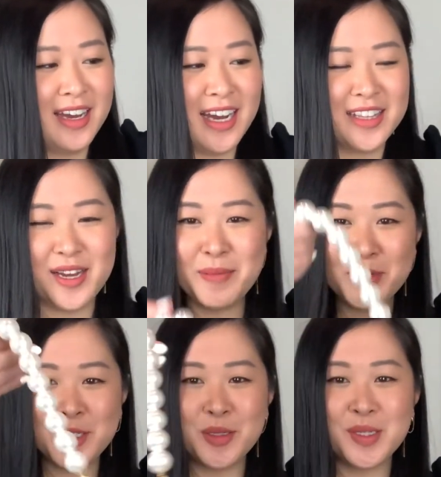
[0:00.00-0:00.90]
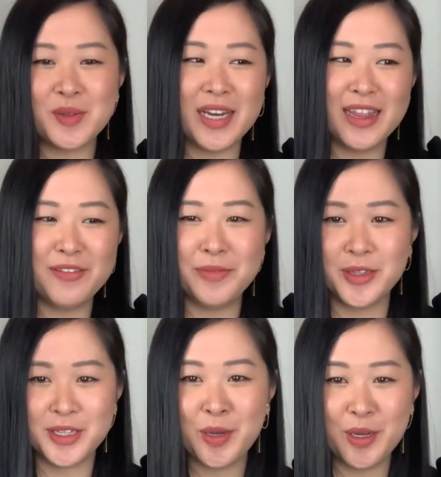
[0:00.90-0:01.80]
I'm not sure which one I love more,
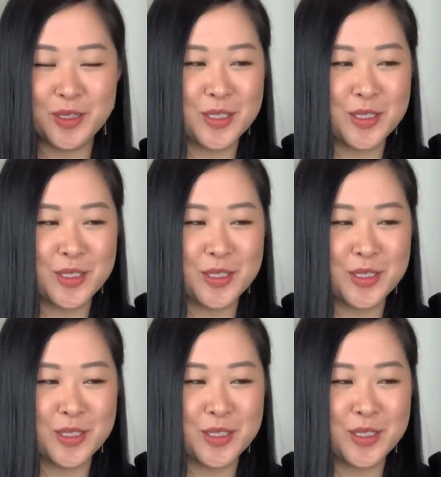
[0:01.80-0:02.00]
the pearl